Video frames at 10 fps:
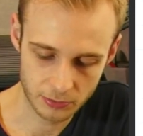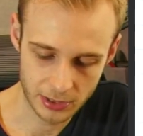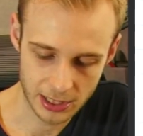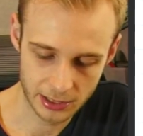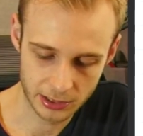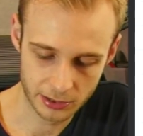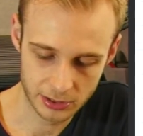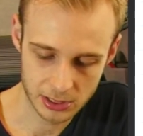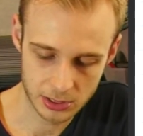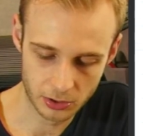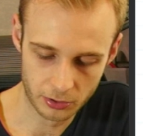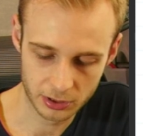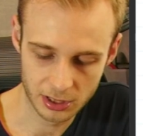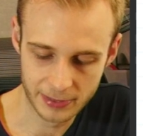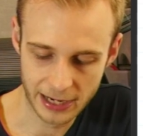we are going to
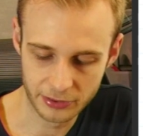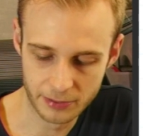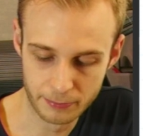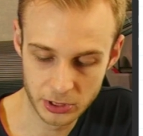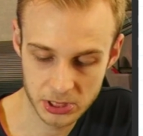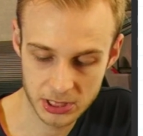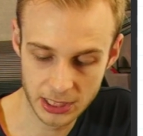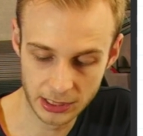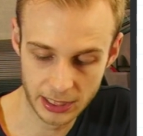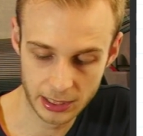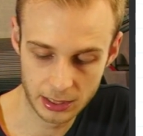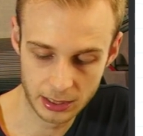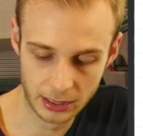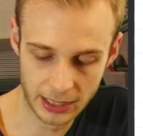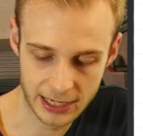talk about the muscular
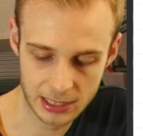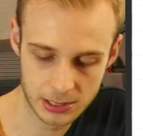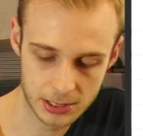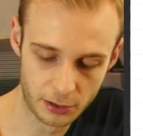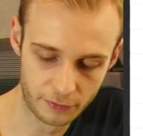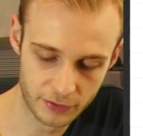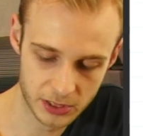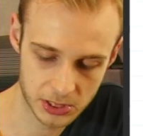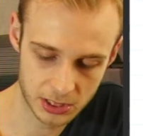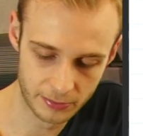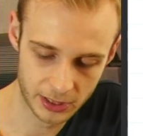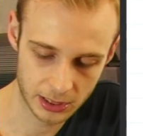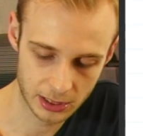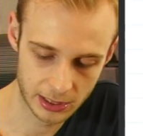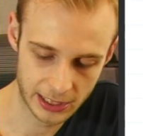layers of the
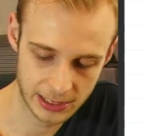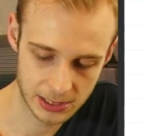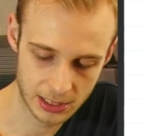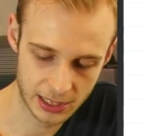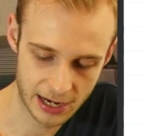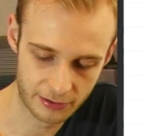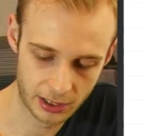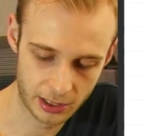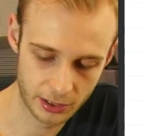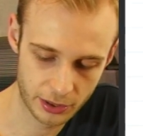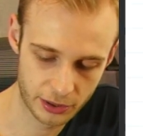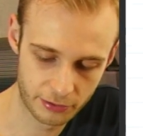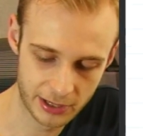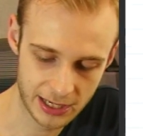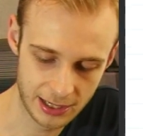stomach as there are
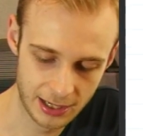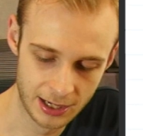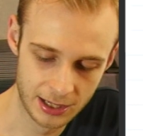three.